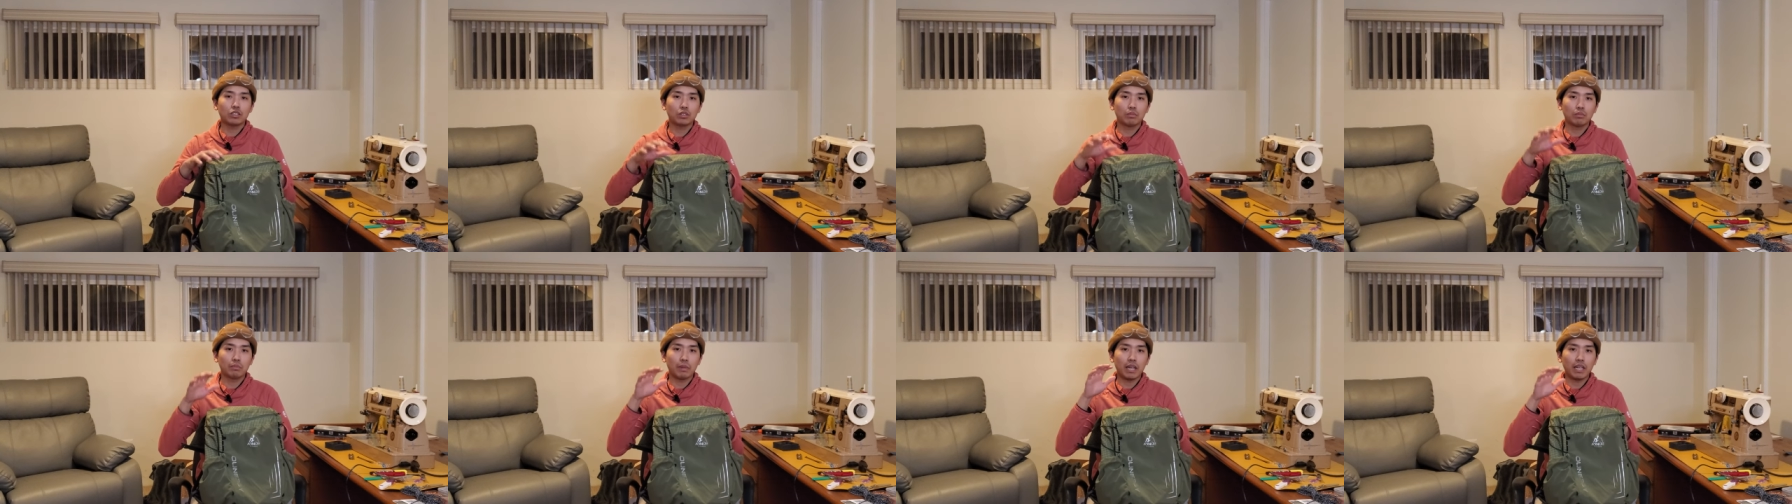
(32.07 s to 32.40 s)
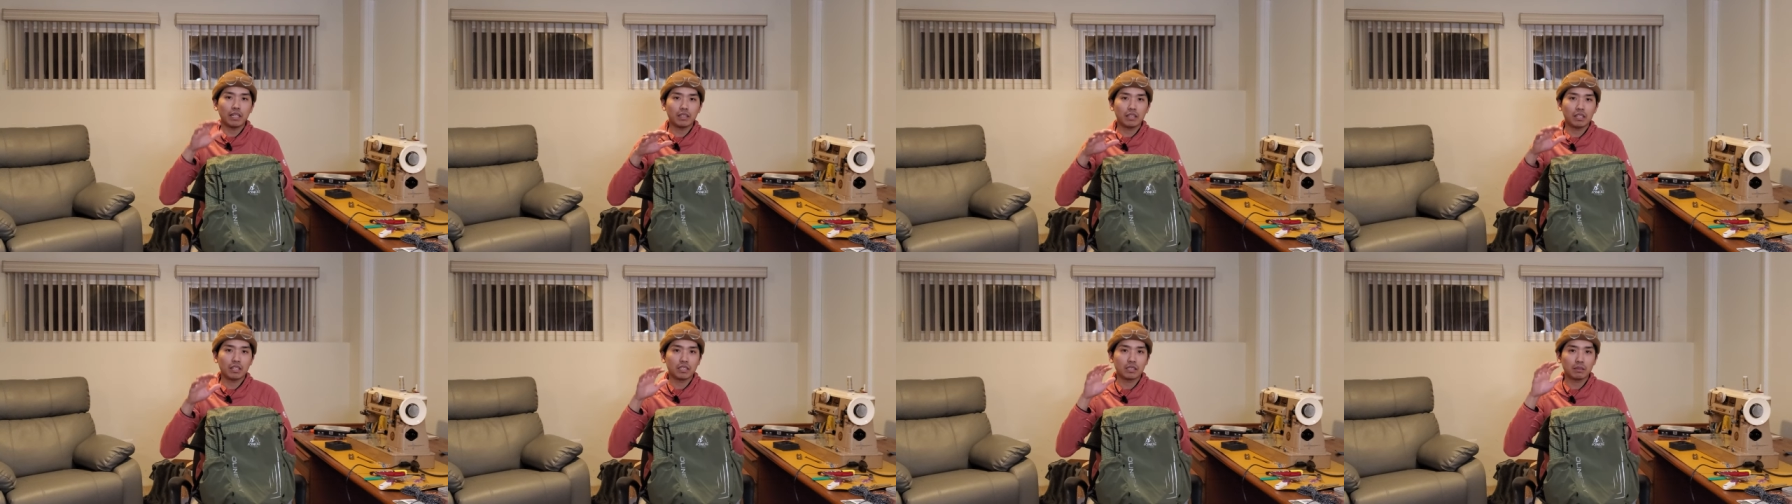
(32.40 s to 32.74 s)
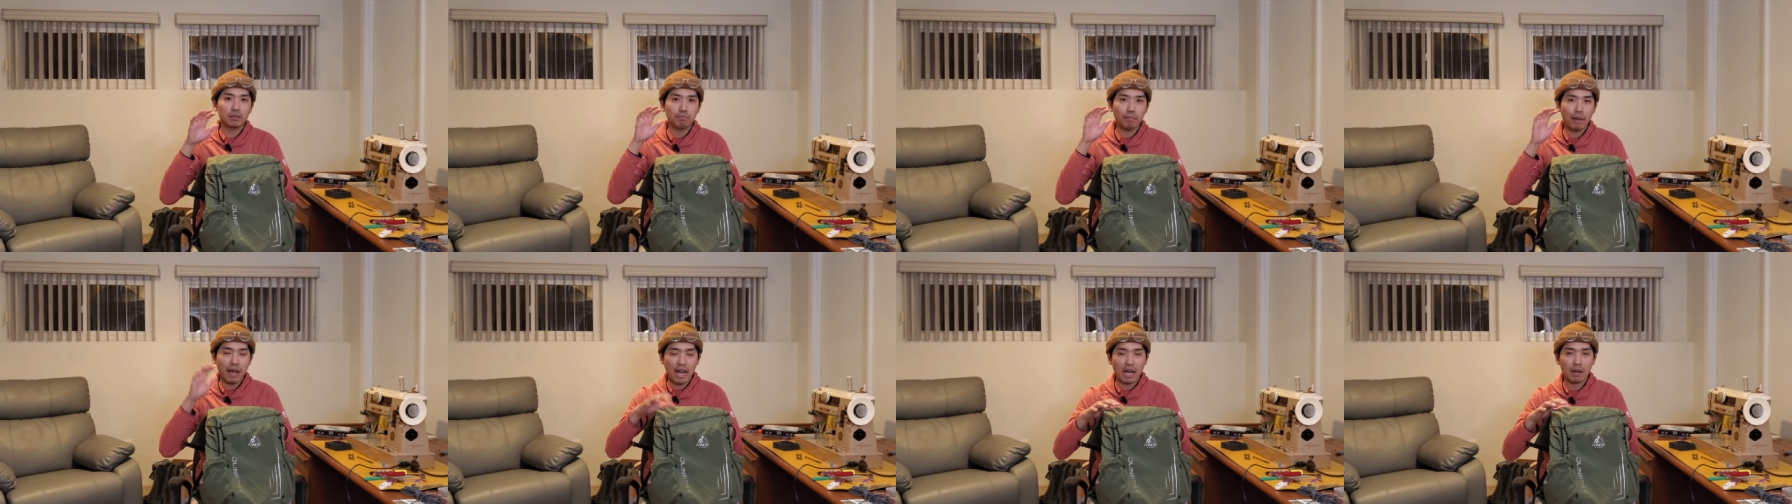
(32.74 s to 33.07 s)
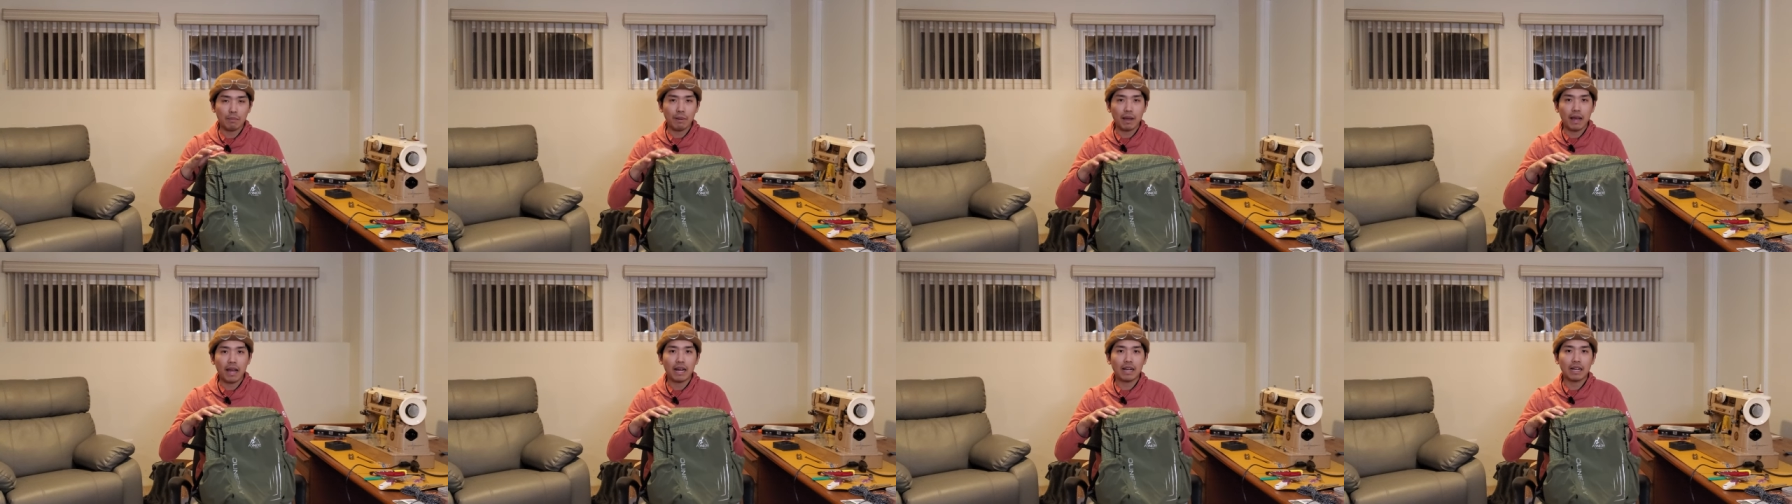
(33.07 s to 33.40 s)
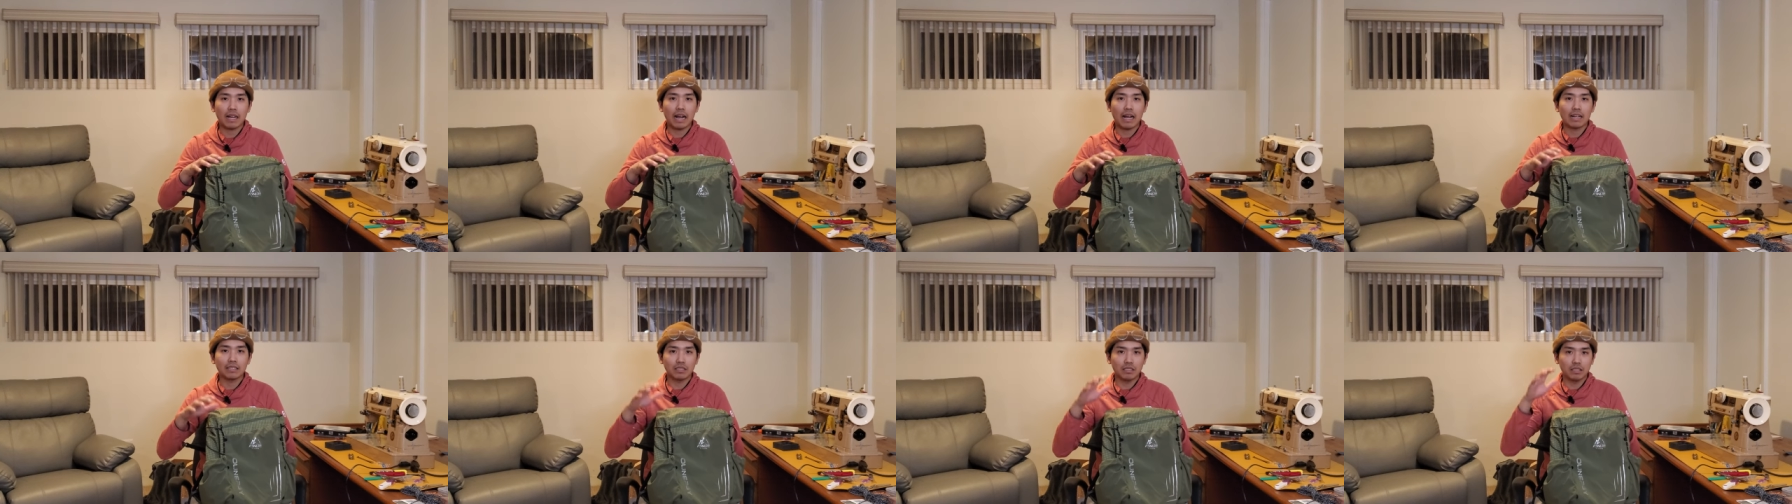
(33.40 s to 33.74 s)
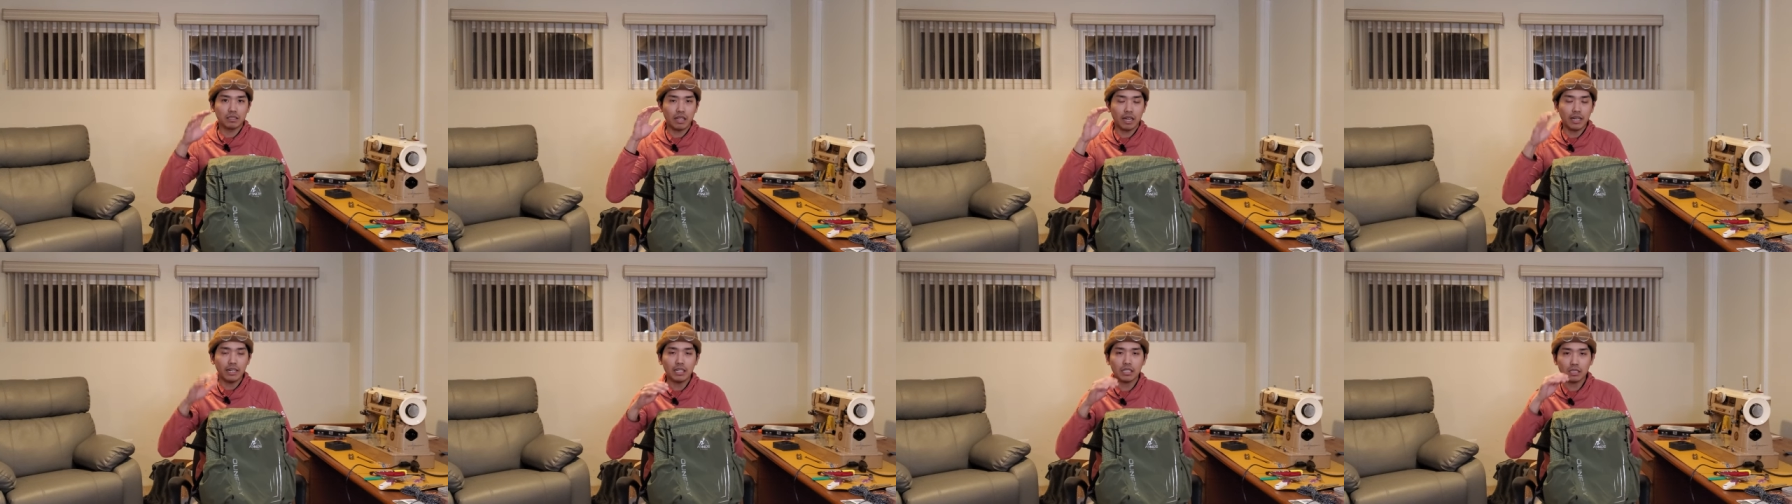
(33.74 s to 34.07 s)
to make this backpack
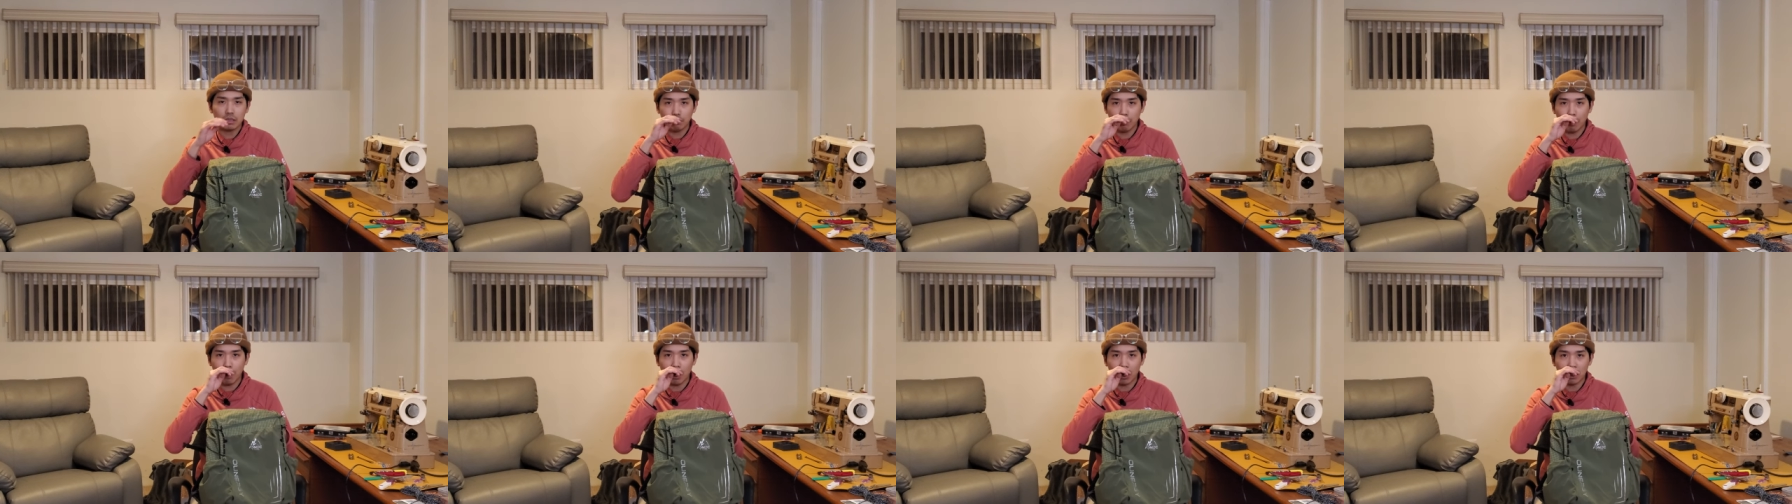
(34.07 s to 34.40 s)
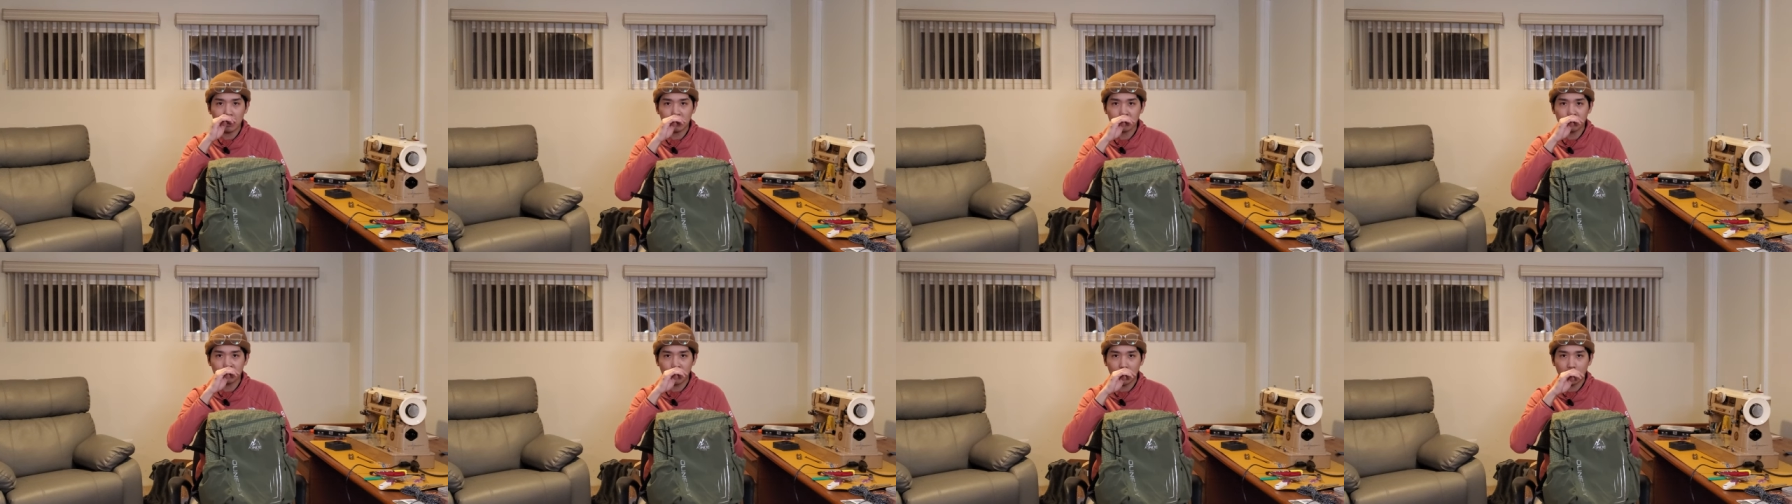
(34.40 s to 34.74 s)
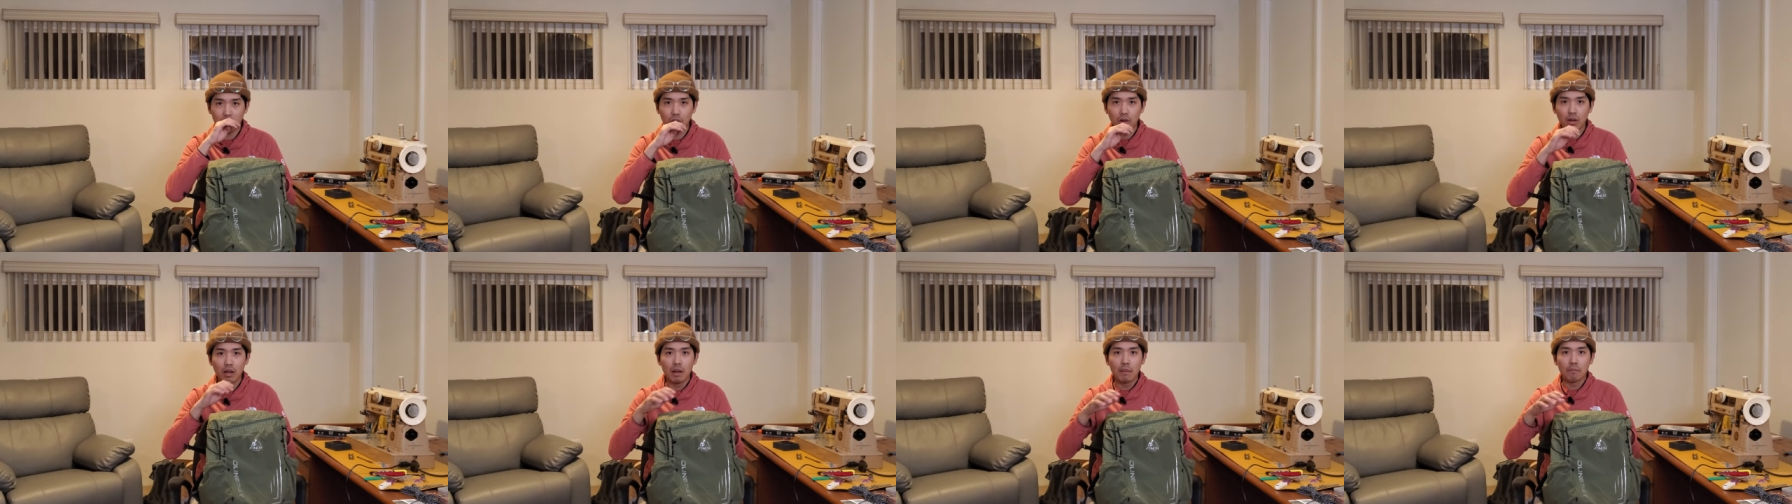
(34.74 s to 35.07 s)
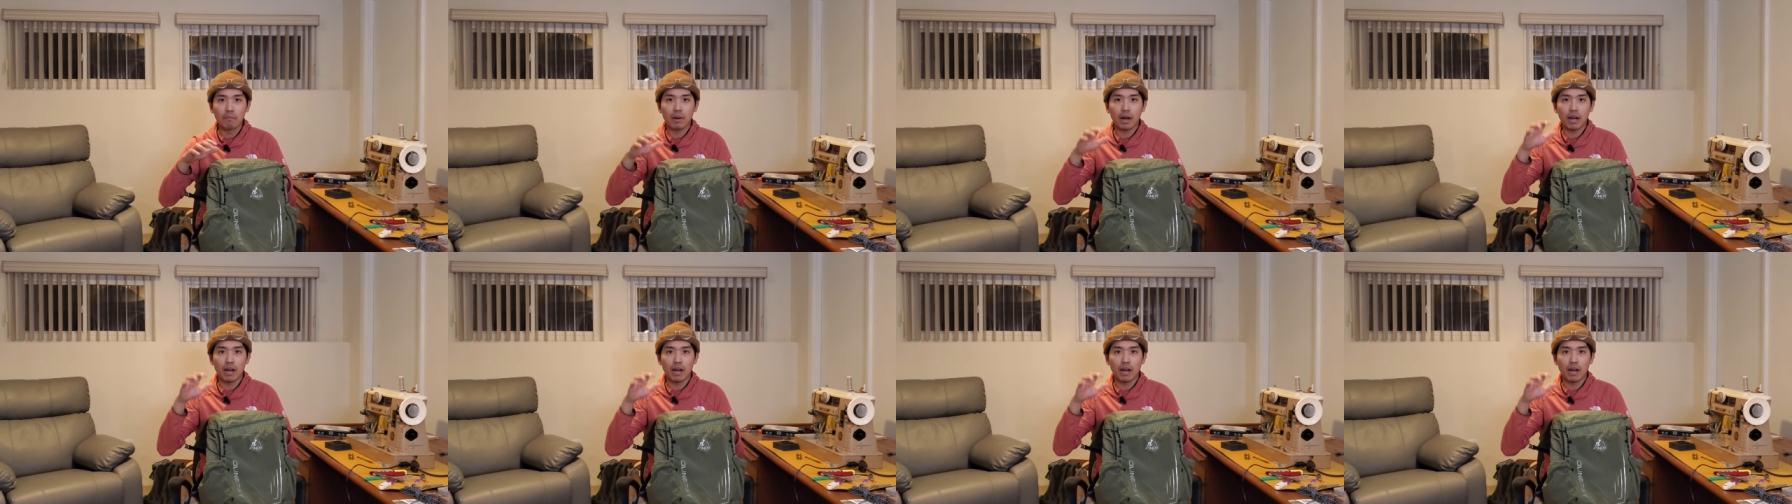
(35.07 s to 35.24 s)
as light as possible